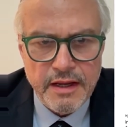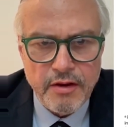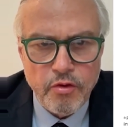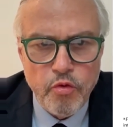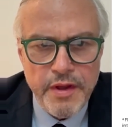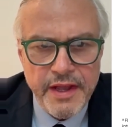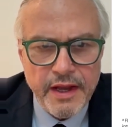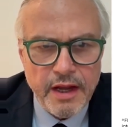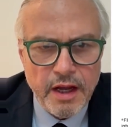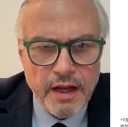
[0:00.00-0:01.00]

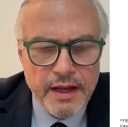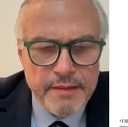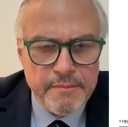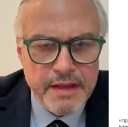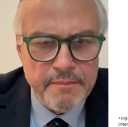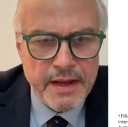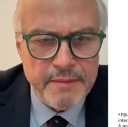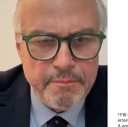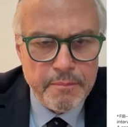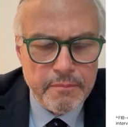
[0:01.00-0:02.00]
In my
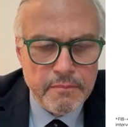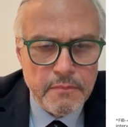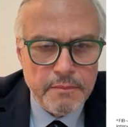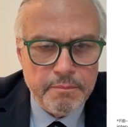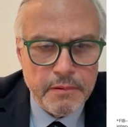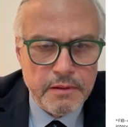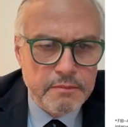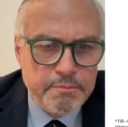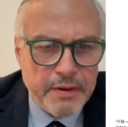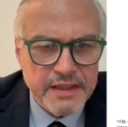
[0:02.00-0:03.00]

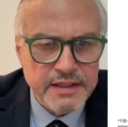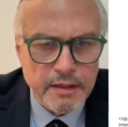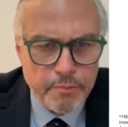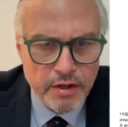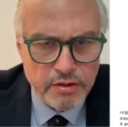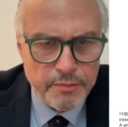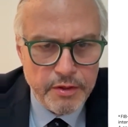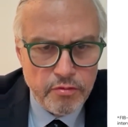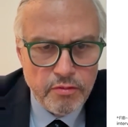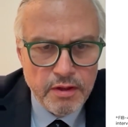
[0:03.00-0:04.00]
practical point of
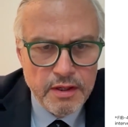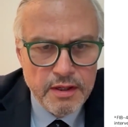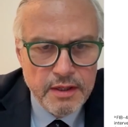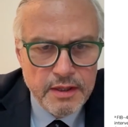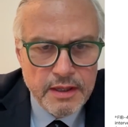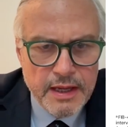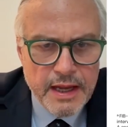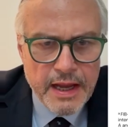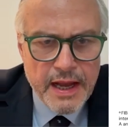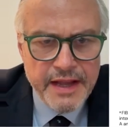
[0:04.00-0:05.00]
view,
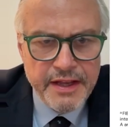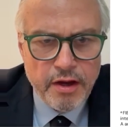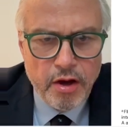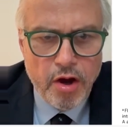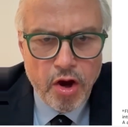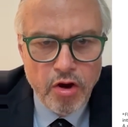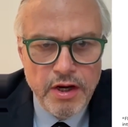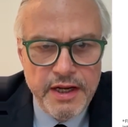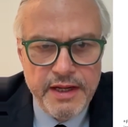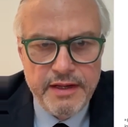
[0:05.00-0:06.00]
I
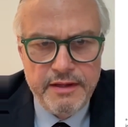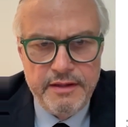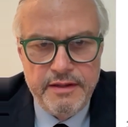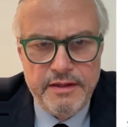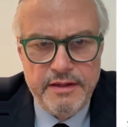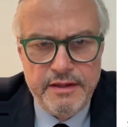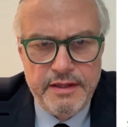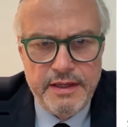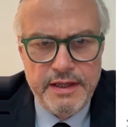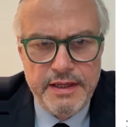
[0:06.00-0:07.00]
only
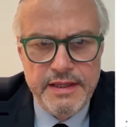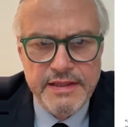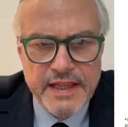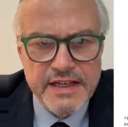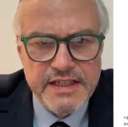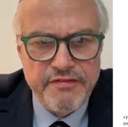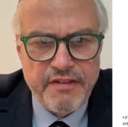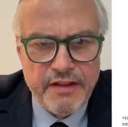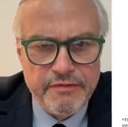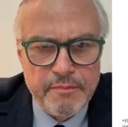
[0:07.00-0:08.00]

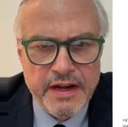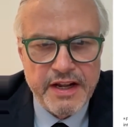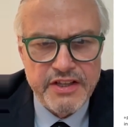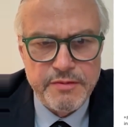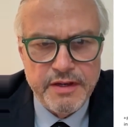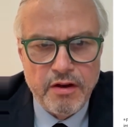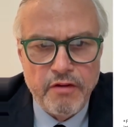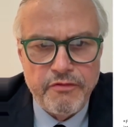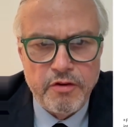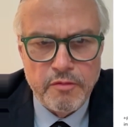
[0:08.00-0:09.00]
intensify management
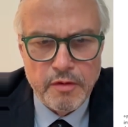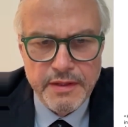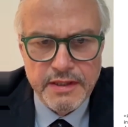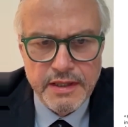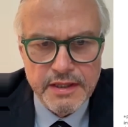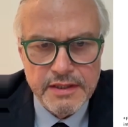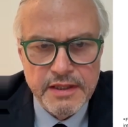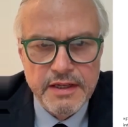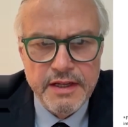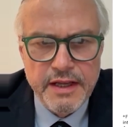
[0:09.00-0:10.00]
of comorbidity
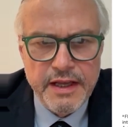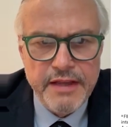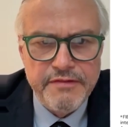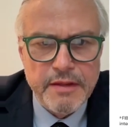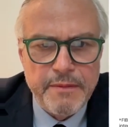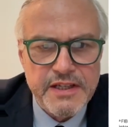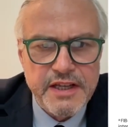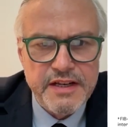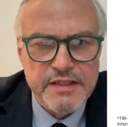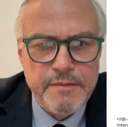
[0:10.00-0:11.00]
if the
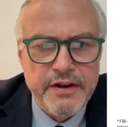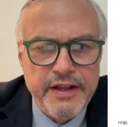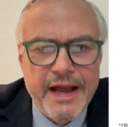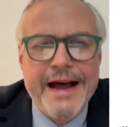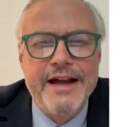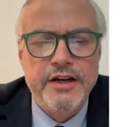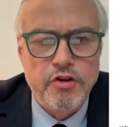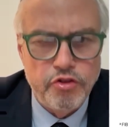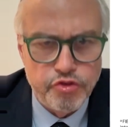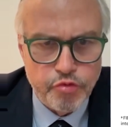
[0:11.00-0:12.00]
patient is very
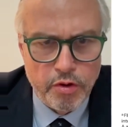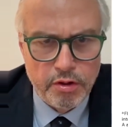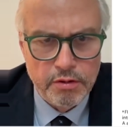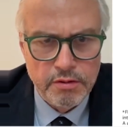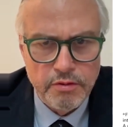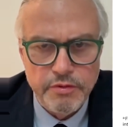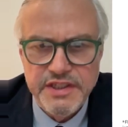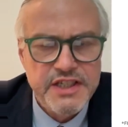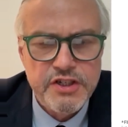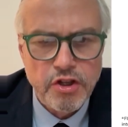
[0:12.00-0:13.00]
uncontrolled, which
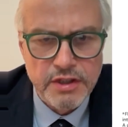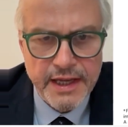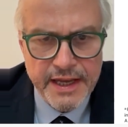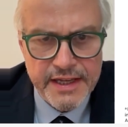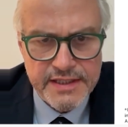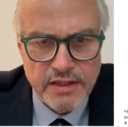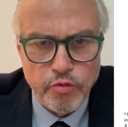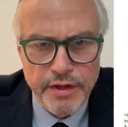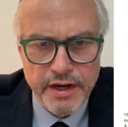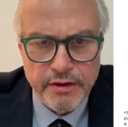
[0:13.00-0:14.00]
is not the case that
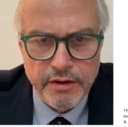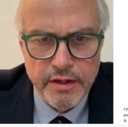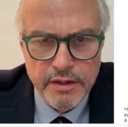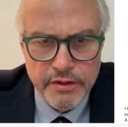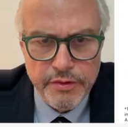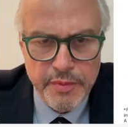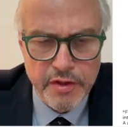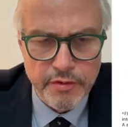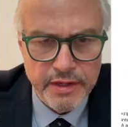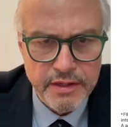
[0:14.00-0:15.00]
we are
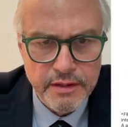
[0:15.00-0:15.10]
reviewing.